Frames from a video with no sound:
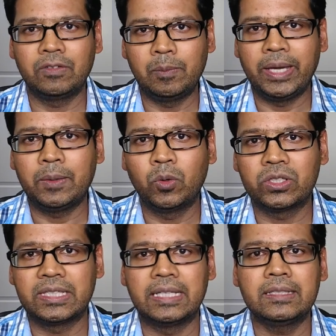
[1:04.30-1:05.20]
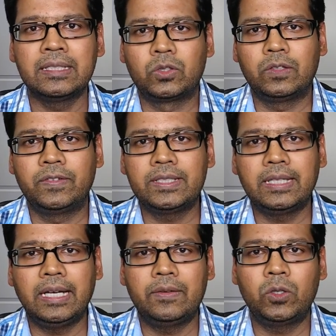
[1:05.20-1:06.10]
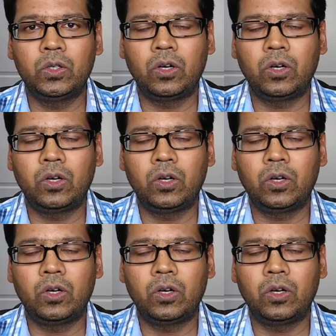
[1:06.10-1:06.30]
it will make more sense. So the first thing I want to